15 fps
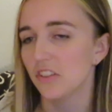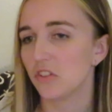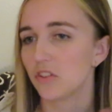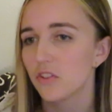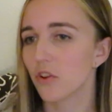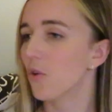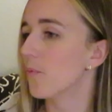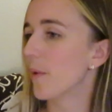
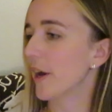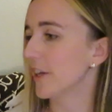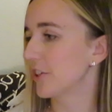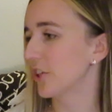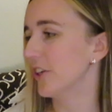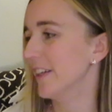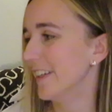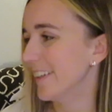so
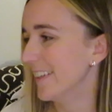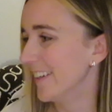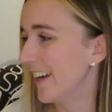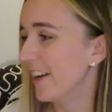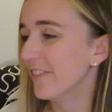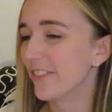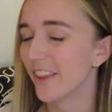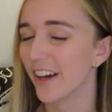much.
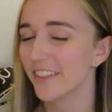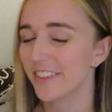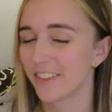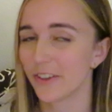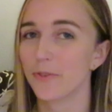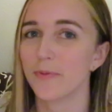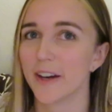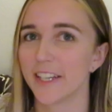I've thought
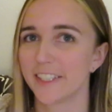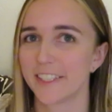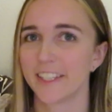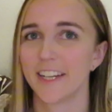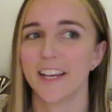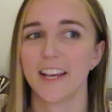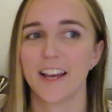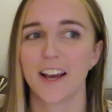so much
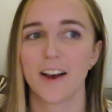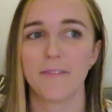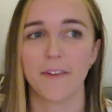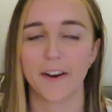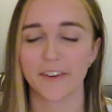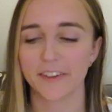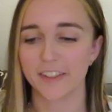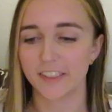
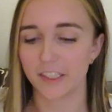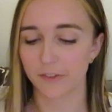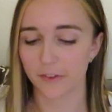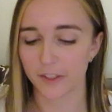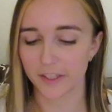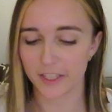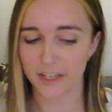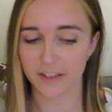about
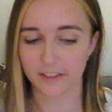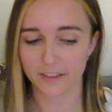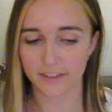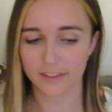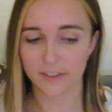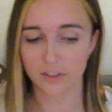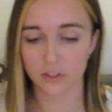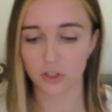different
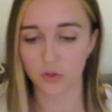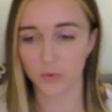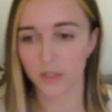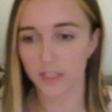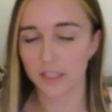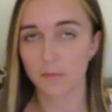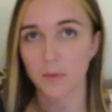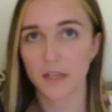things to do
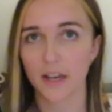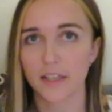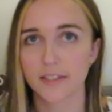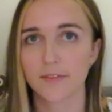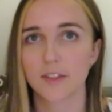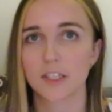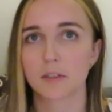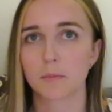with this because
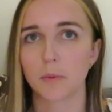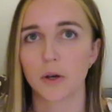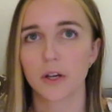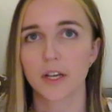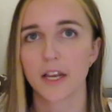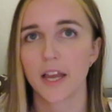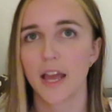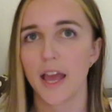of this
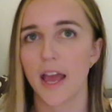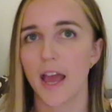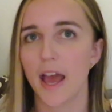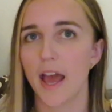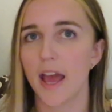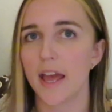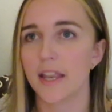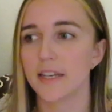book,
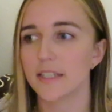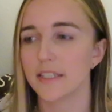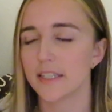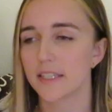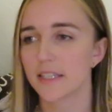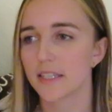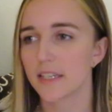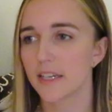
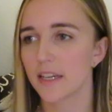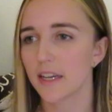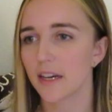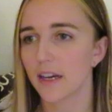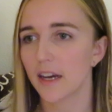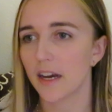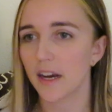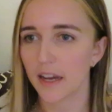and
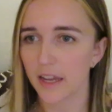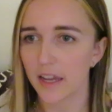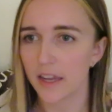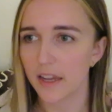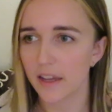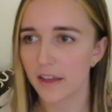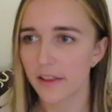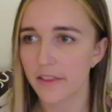
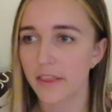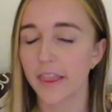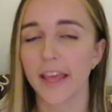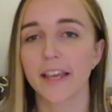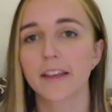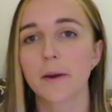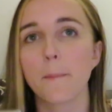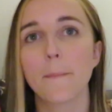I,
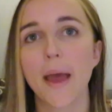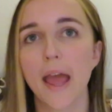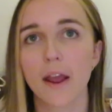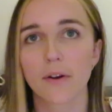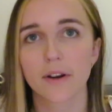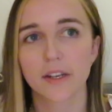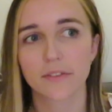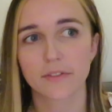like,
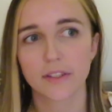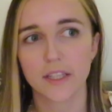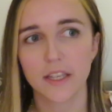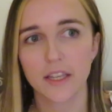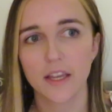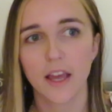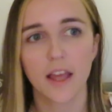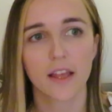
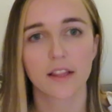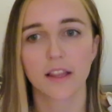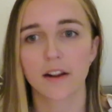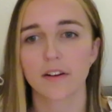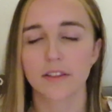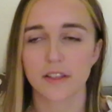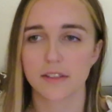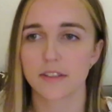comparatively,
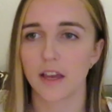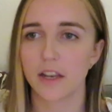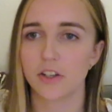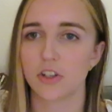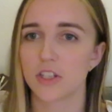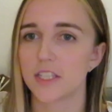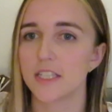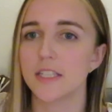Klara and the
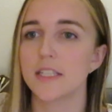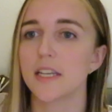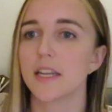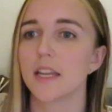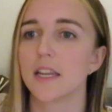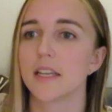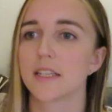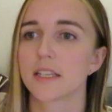Sun just
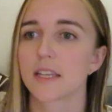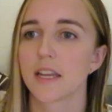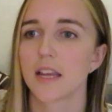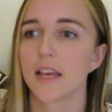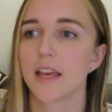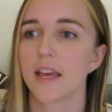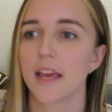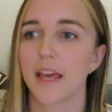didn't
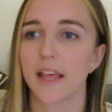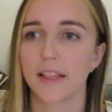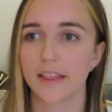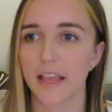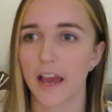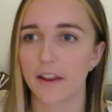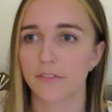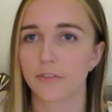
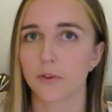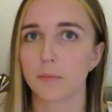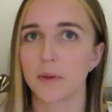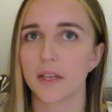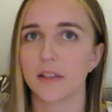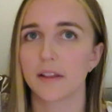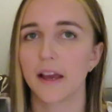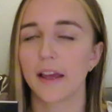hit that for
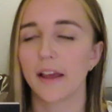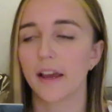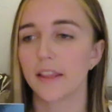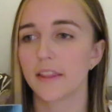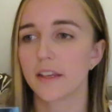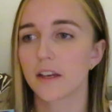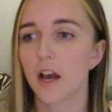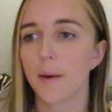me. I
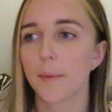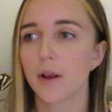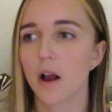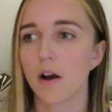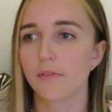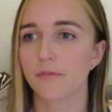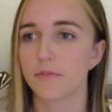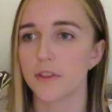think coming
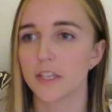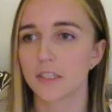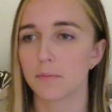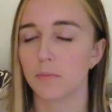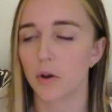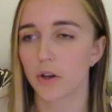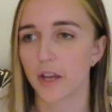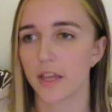off of this
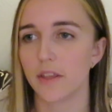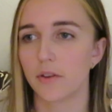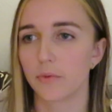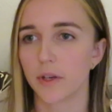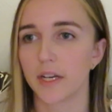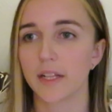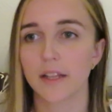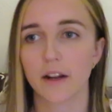book and then
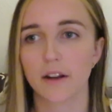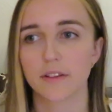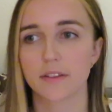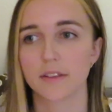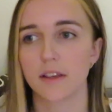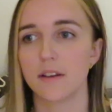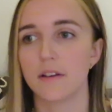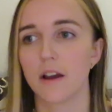reading Klara and the
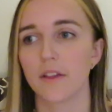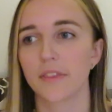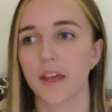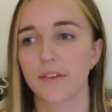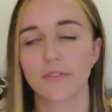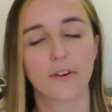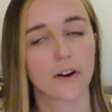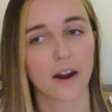Sun not
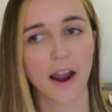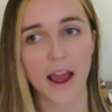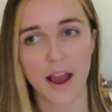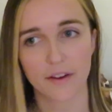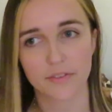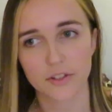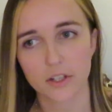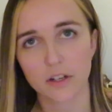that far
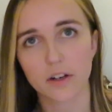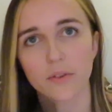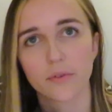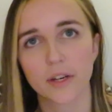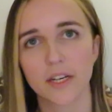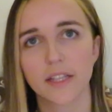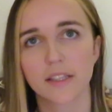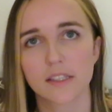after
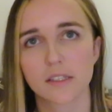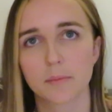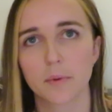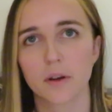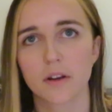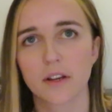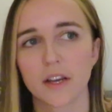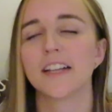reading this
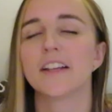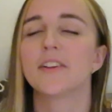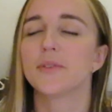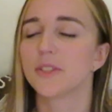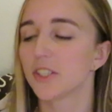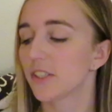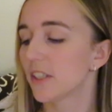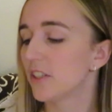book, it
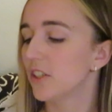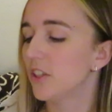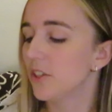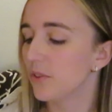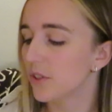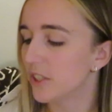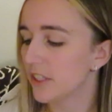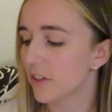was just such a
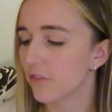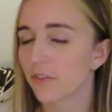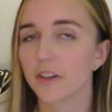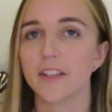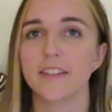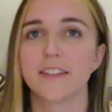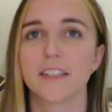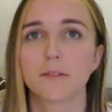huge
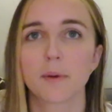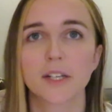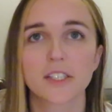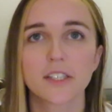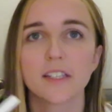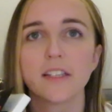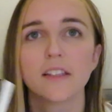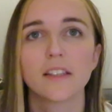difference,
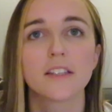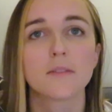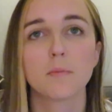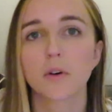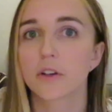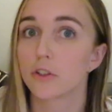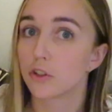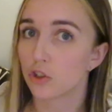especially this
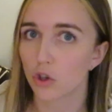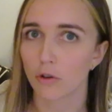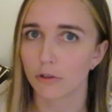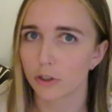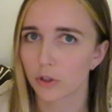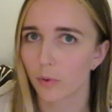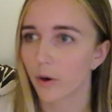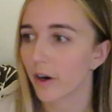book is so
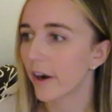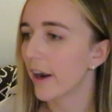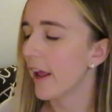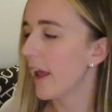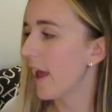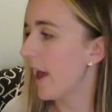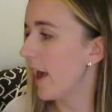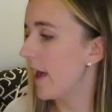short
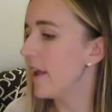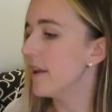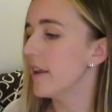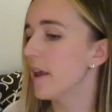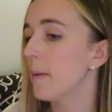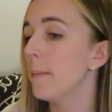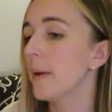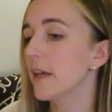and
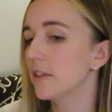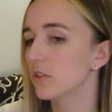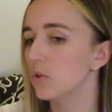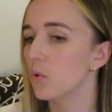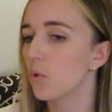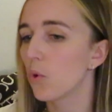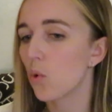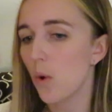it makes
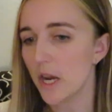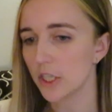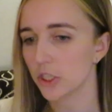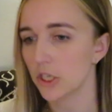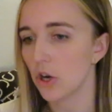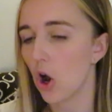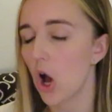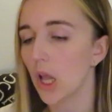you
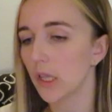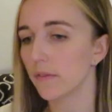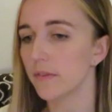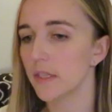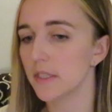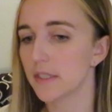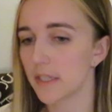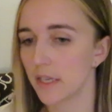question all of
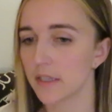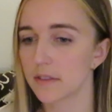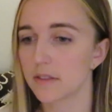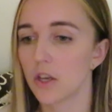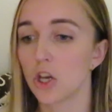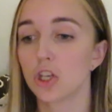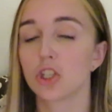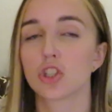these
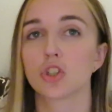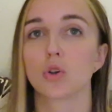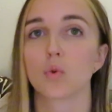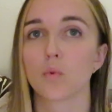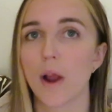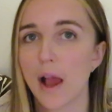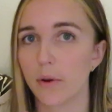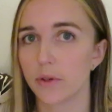things
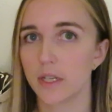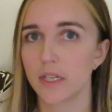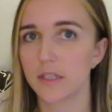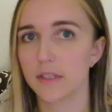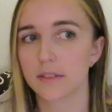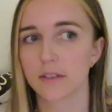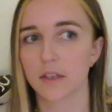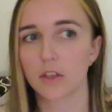surrounding
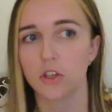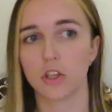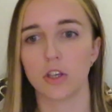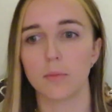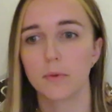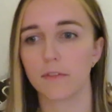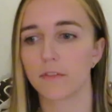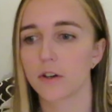this, like,
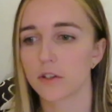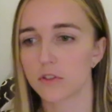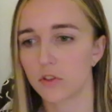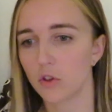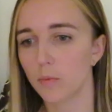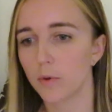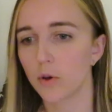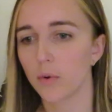human versus
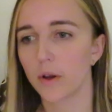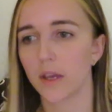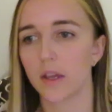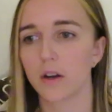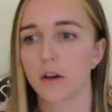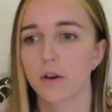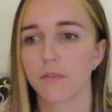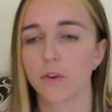
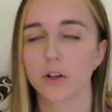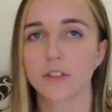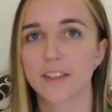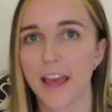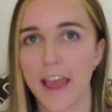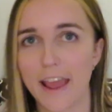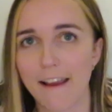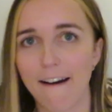humanoid or versus
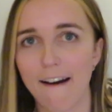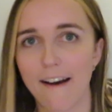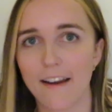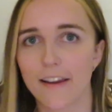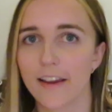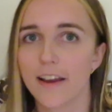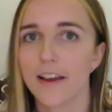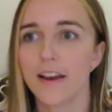
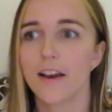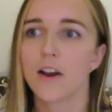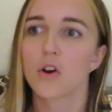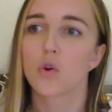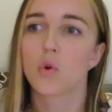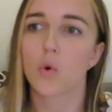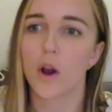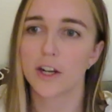AI
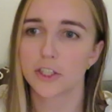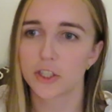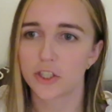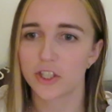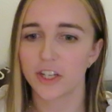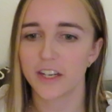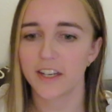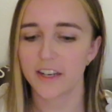
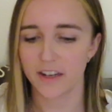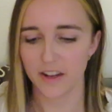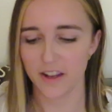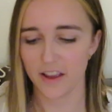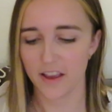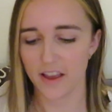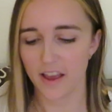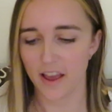question
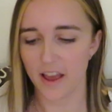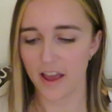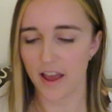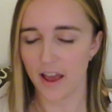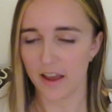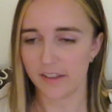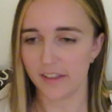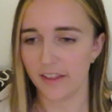
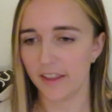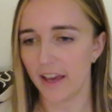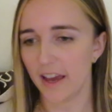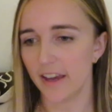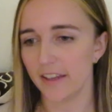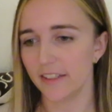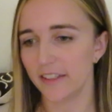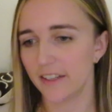
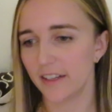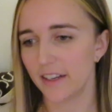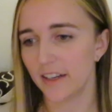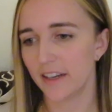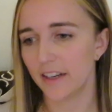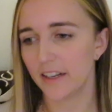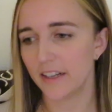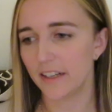that
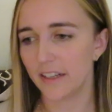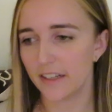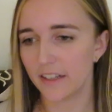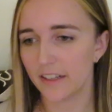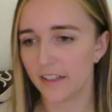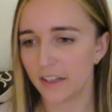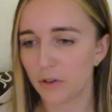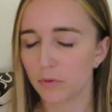
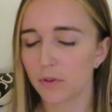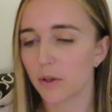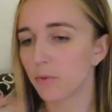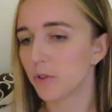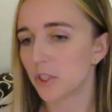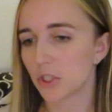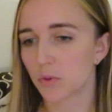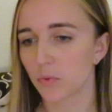it
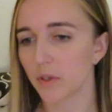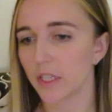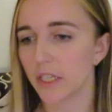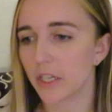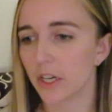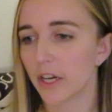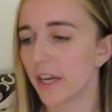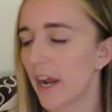was just
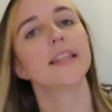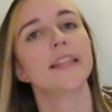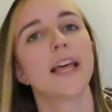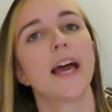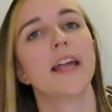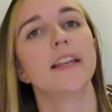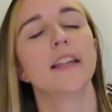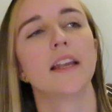really good. And
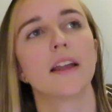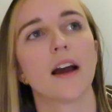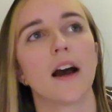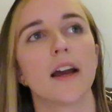then